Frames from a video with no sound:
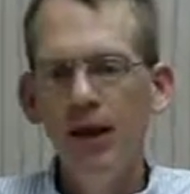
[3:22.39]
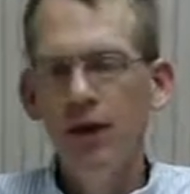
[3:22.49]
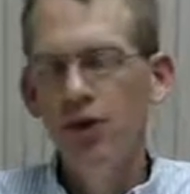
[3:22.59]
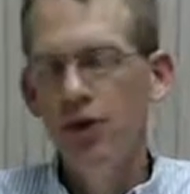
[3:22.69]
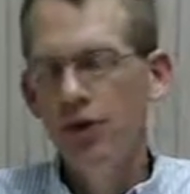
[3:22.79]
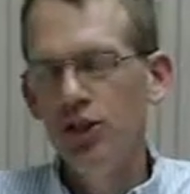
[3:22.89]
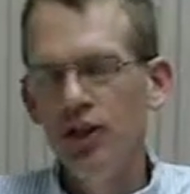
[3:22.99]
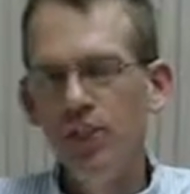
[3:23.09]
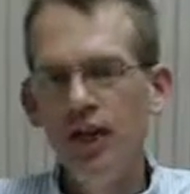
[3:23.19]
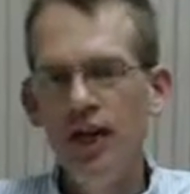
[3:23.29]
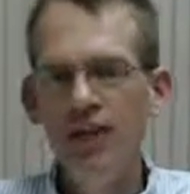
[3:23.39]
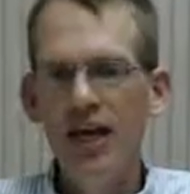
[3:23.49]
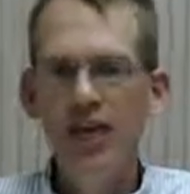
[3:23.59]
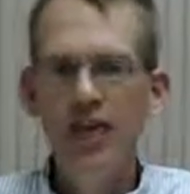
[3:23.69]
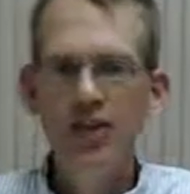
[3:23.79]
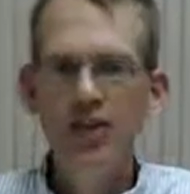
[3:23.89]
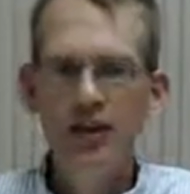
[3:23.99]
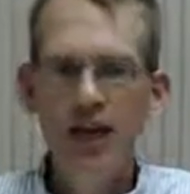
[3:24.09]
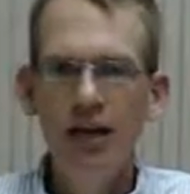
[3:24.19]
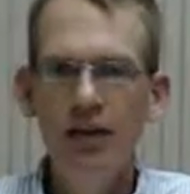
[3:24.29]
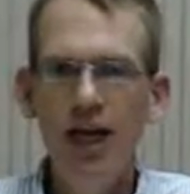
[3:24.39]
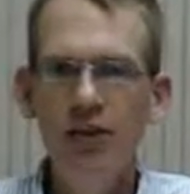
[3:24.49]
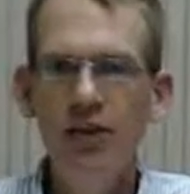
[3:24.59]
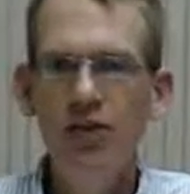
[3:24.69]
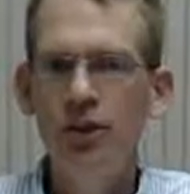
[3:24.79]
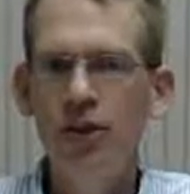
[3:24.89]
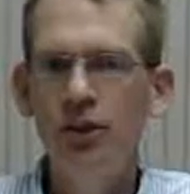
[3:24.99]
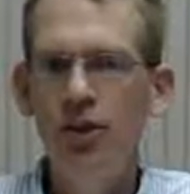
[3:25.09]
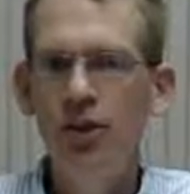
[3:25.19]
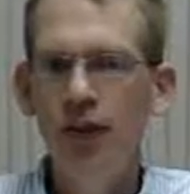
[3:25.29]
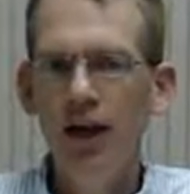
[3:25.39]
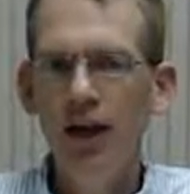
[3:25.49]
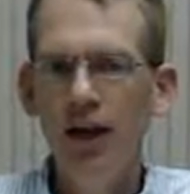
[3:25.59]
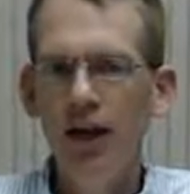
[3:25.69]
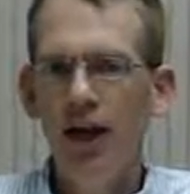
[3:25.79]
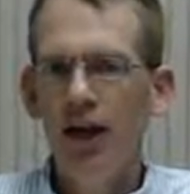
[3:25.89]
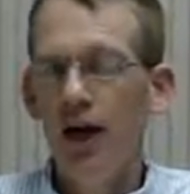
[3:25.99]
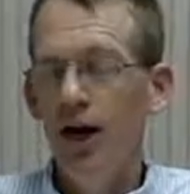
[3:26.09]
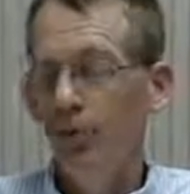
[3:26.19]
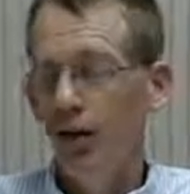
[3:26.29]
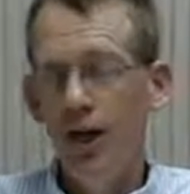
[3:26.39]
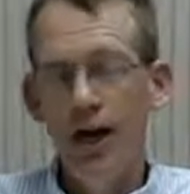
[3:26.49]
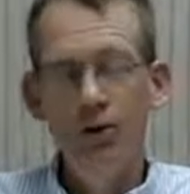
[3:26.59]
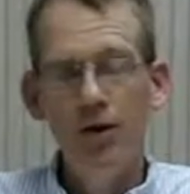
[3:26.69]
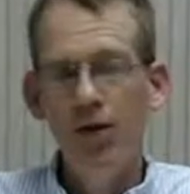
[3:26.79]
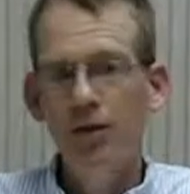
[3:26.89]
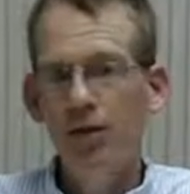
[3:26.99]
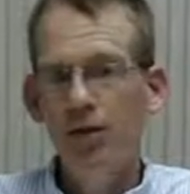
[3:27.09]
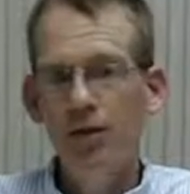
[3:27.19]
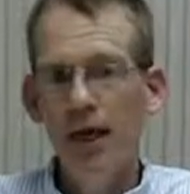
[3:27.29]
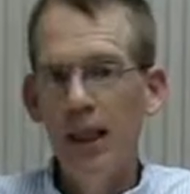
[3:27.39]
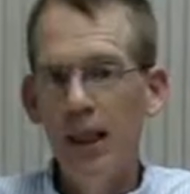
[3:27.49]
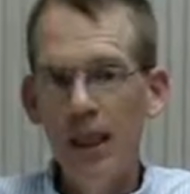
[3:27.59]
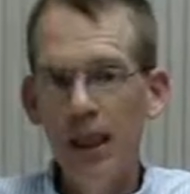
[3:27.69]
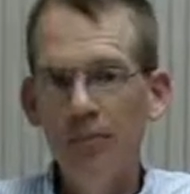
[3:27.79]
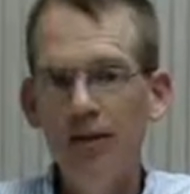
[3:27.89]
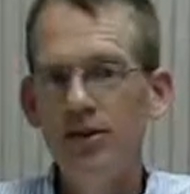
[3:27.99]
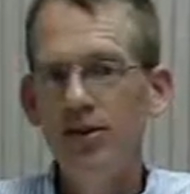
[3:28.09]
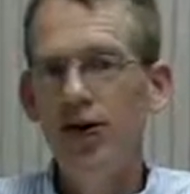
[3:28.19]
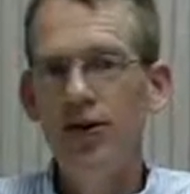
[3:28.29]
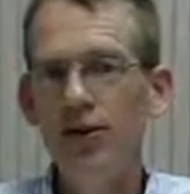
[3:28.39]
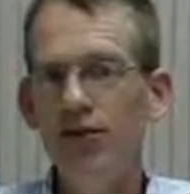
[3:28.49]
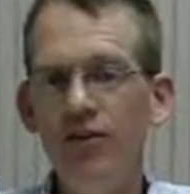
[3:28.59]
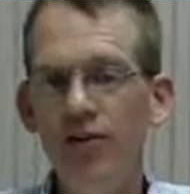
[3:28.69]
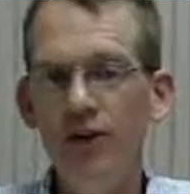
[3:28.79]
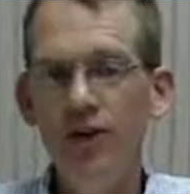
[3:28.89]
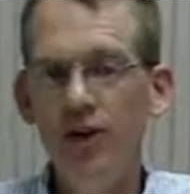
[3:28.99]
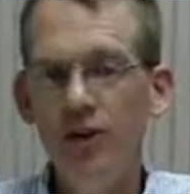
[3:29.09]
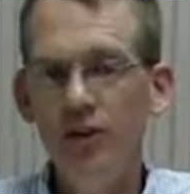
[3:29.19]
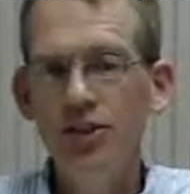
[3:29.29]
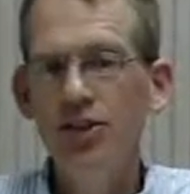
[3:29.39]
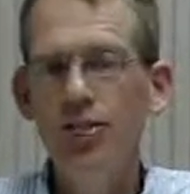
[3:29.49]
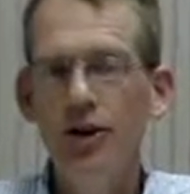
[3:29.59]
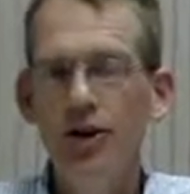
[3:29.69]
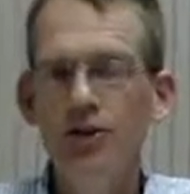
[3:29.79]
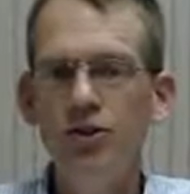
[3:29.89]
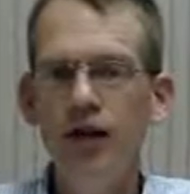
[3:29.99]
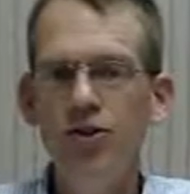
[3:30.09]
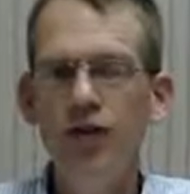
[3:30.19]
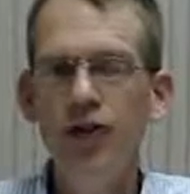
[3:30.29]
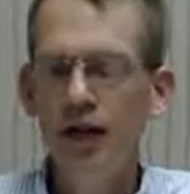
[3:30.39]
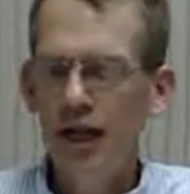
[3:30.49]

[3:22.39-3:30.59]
So on a G press, they have that snake light that you try to put in there. On a K press, there's a big lamp that's 150 degrees that you'll burn yourself on.